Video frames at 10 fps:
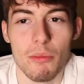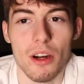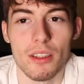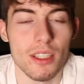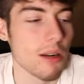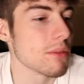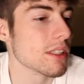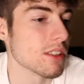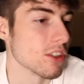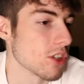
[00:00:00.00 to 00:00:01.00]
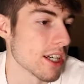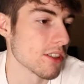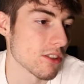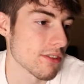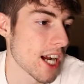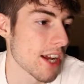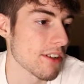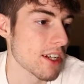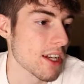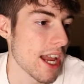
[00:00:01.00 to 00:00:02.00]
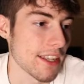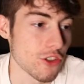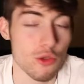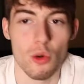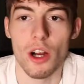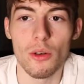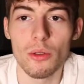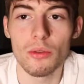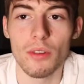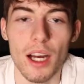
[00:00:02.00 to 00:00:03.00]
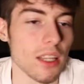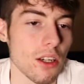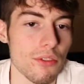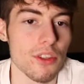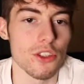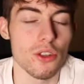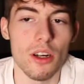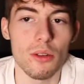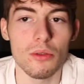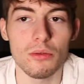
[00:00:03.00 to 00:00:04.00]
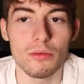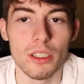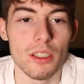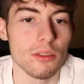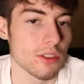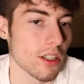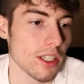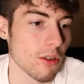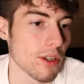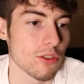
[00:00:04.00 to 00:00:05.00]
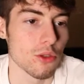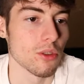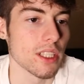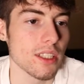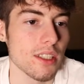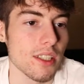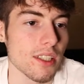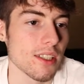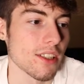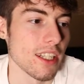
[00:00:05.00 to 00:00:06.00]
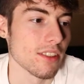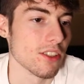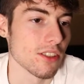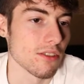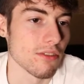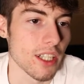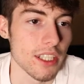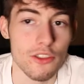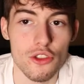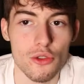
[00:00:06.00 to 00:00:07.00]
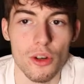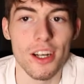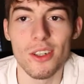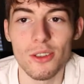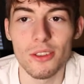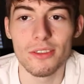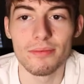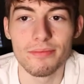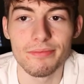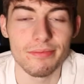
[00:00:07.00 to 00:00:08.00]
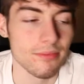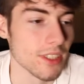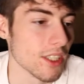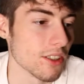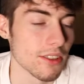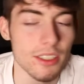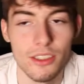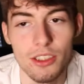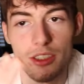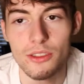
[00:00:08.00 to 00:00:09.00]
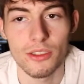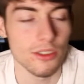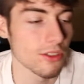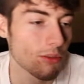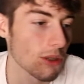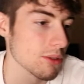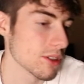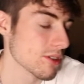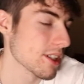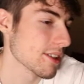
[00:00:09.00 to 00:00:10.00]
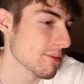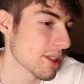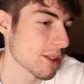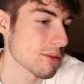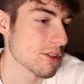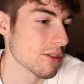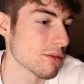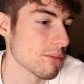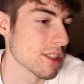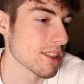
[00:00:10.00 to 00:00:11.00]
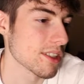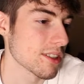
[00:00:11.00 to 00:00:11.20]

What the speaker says: part of zombies, just trying to survive and struggle. I love the struggle, you know, starting on round 20 is just a fucking struggle, you know, and because you could used to be able to do that in like Black Ops 2. But